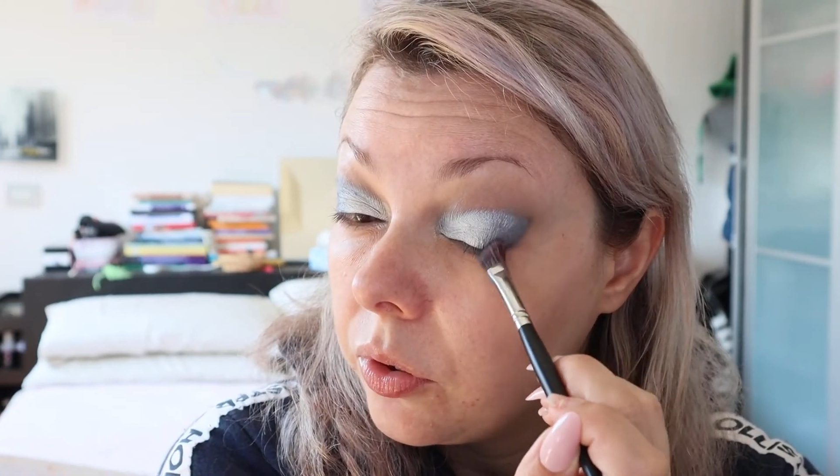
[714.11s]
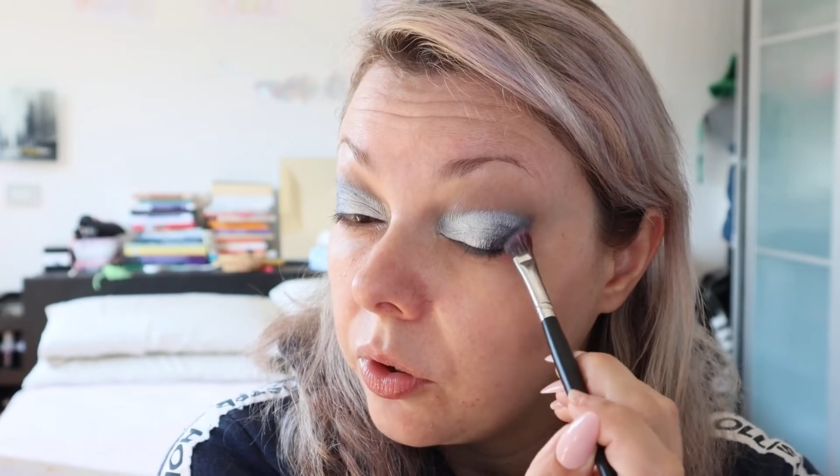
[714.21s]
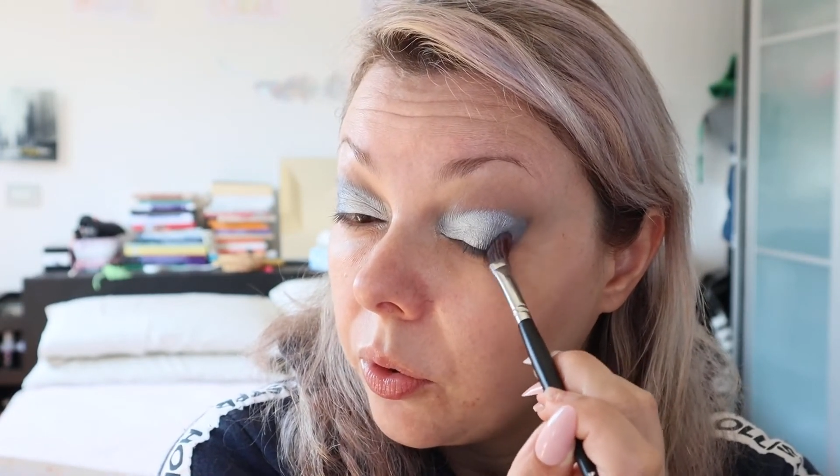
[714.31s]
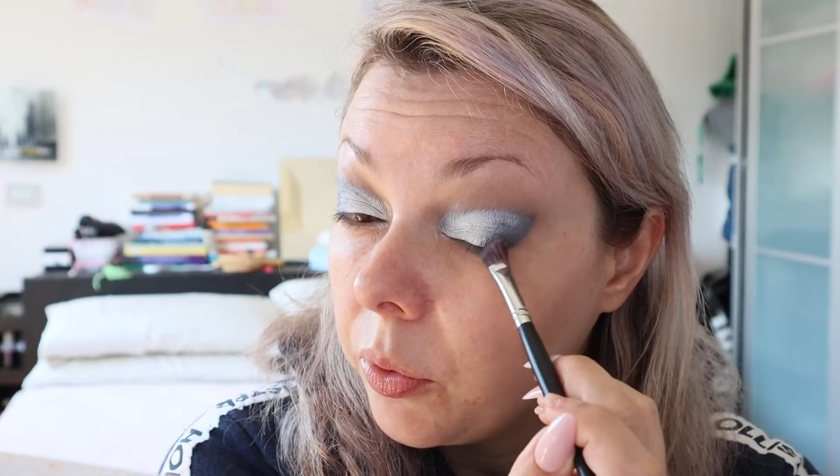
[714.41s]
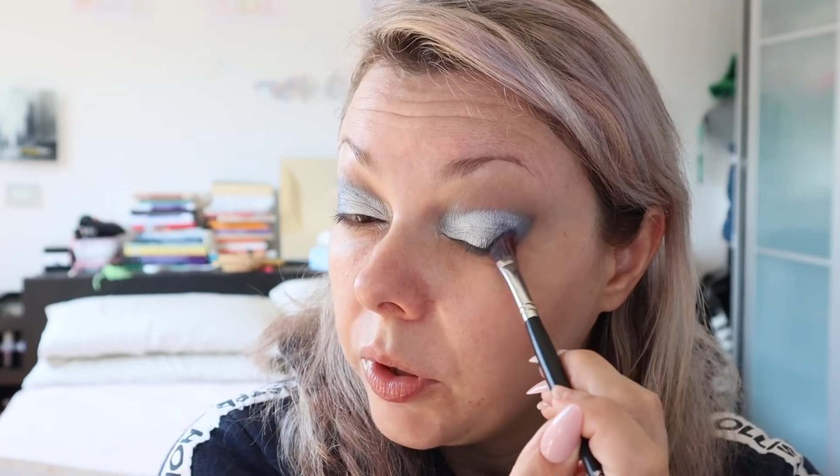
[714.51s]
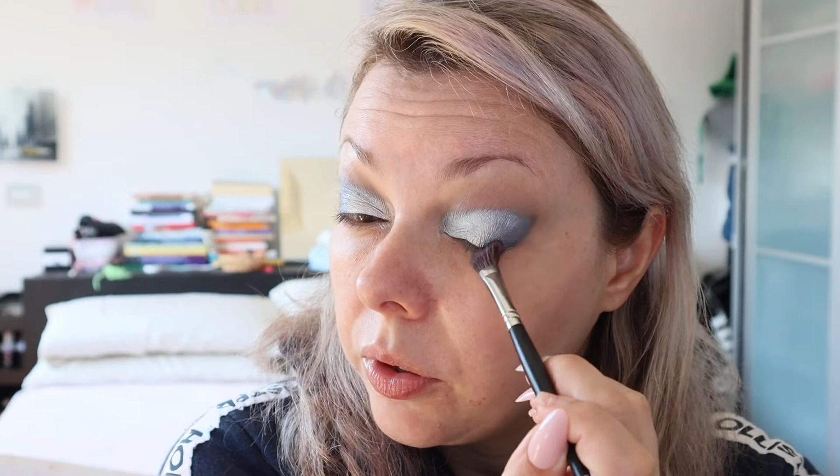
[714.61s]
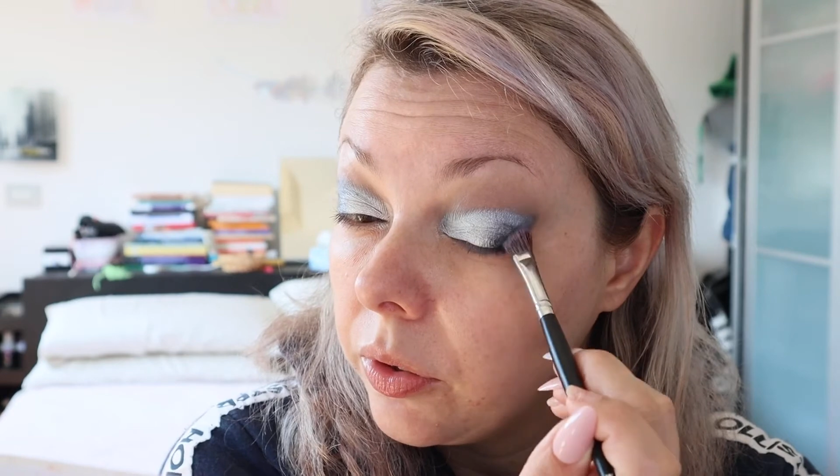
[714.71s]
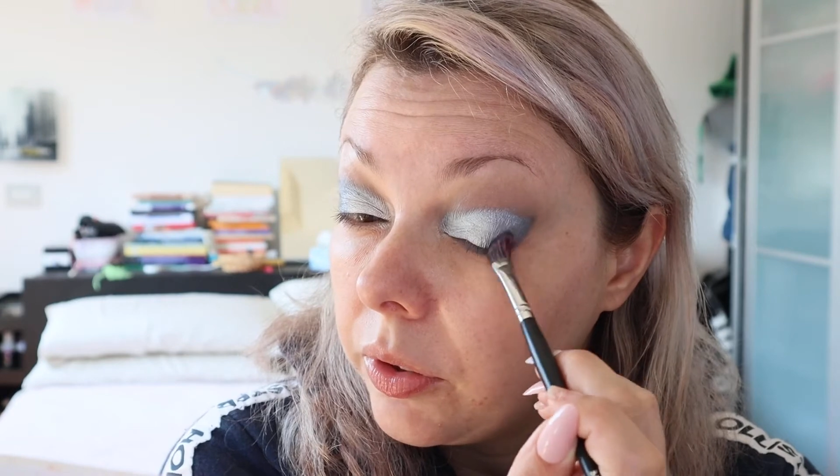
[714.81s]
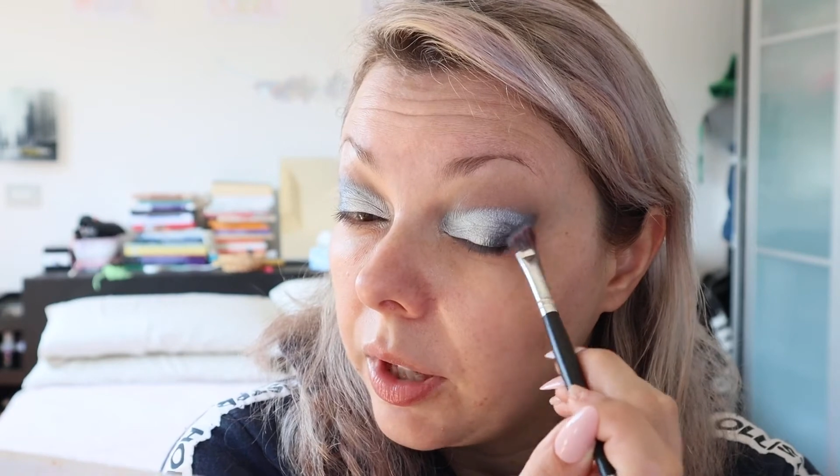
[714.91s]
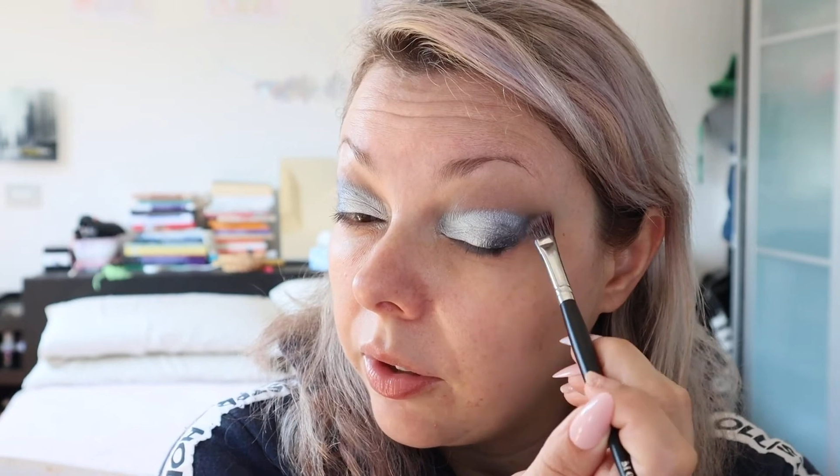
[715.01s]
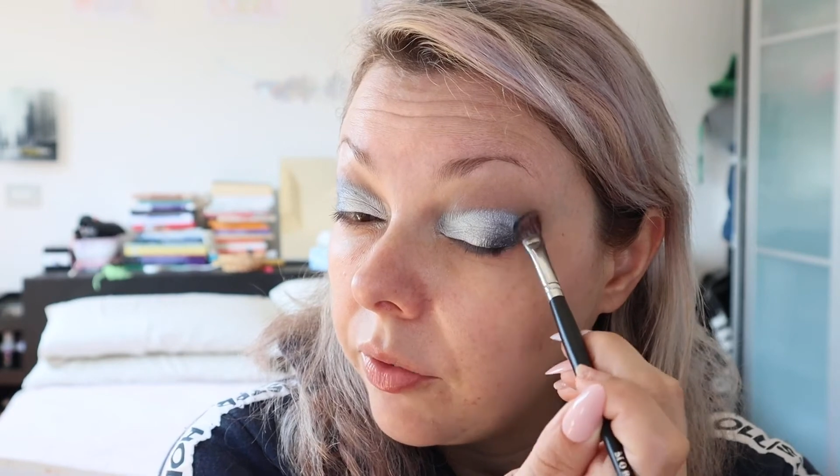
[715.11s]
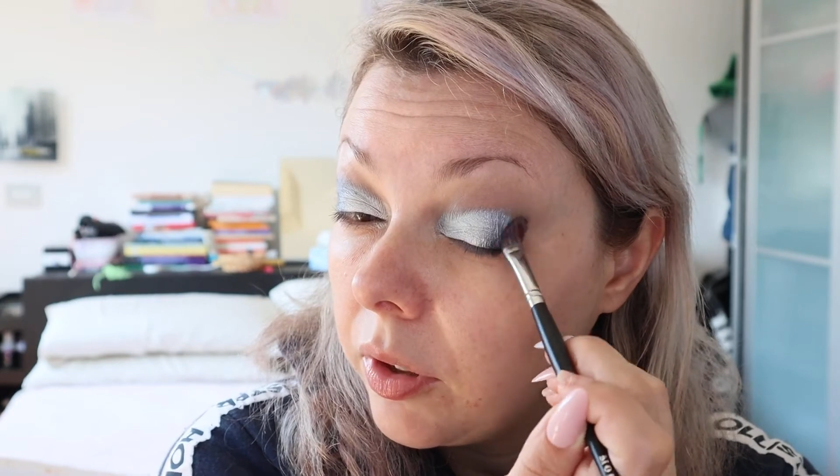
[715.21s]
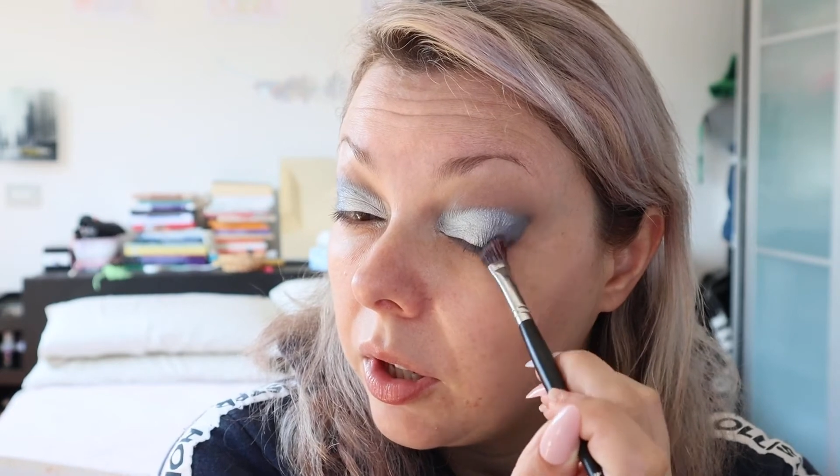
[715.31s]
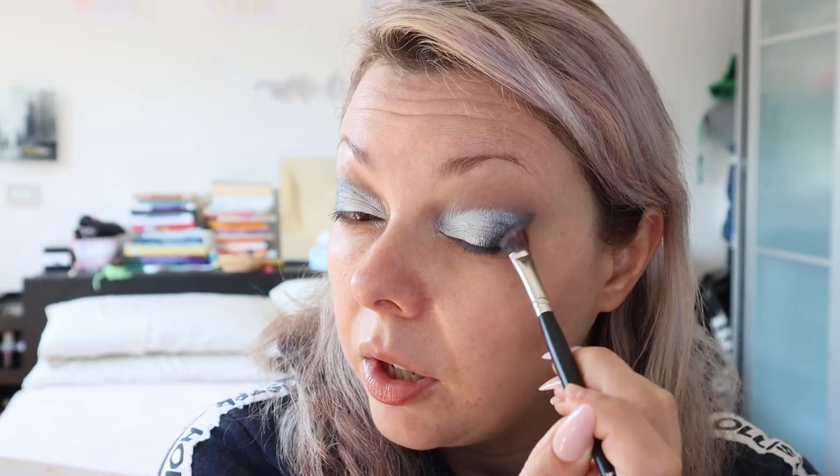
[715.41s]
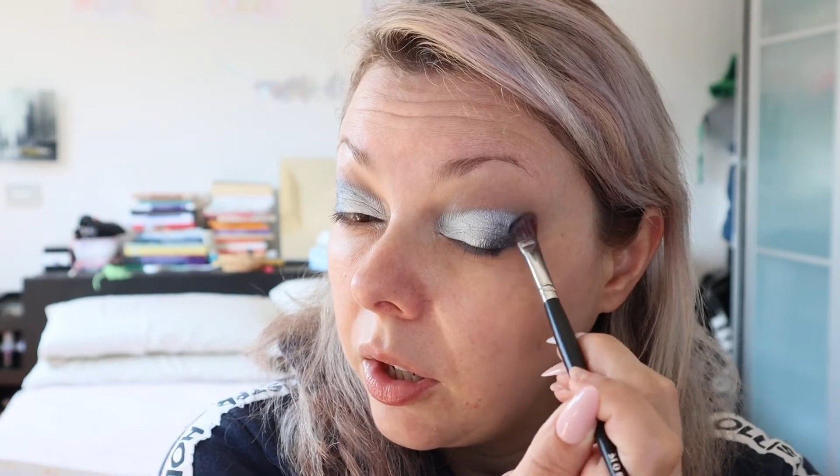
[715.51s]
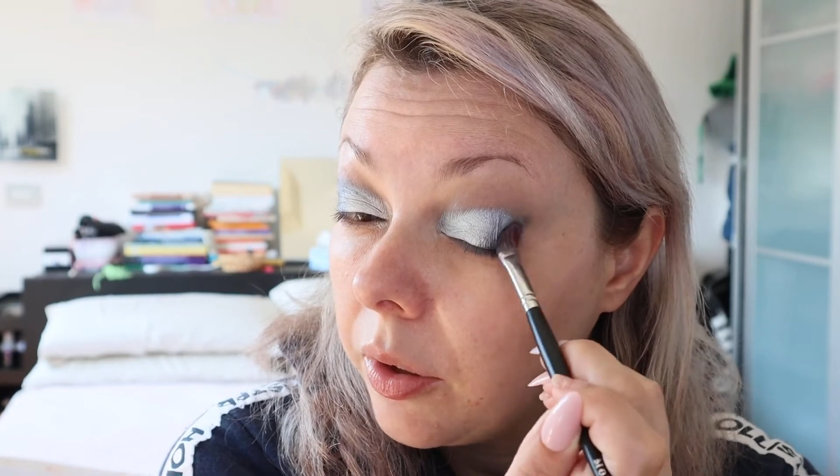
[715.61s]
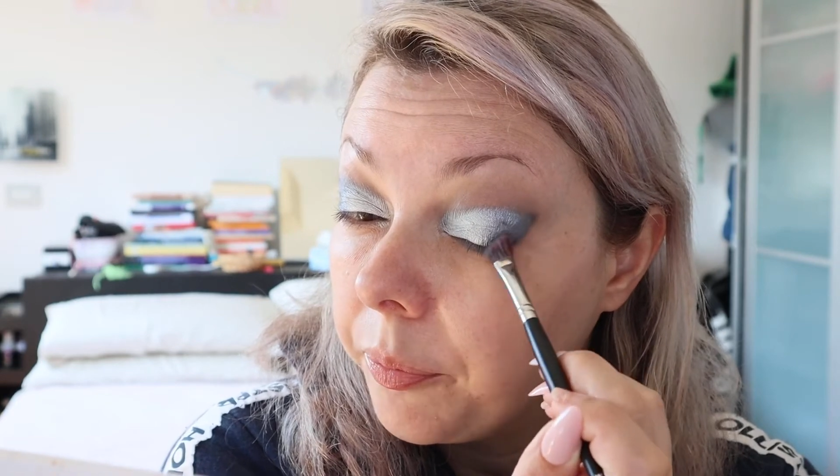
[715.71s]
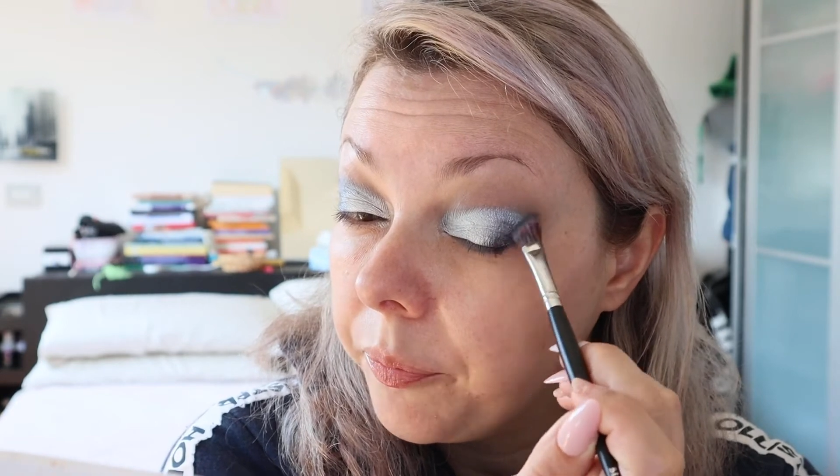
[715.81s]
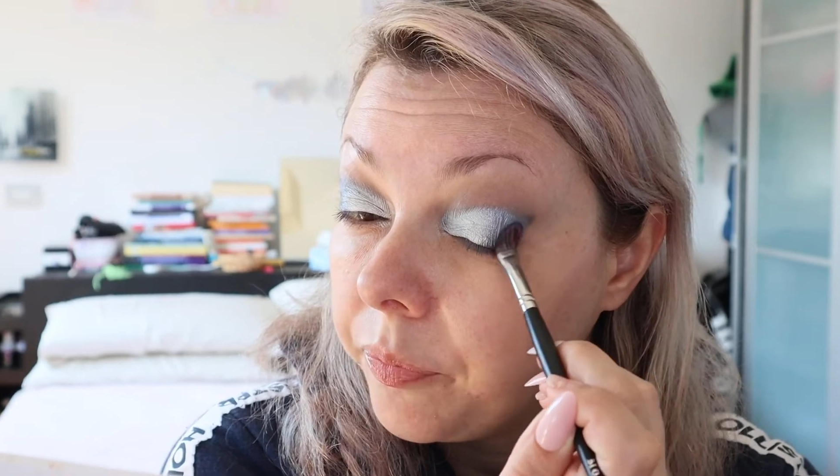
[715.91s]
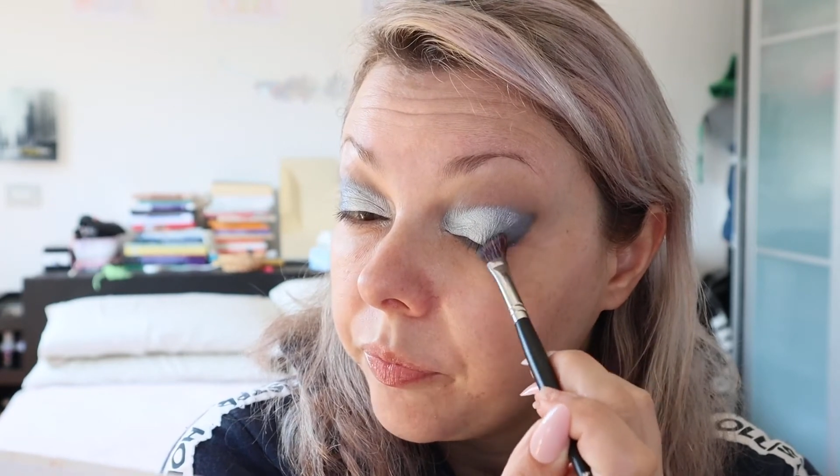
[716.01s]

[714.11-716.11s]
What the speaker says: so we don't have a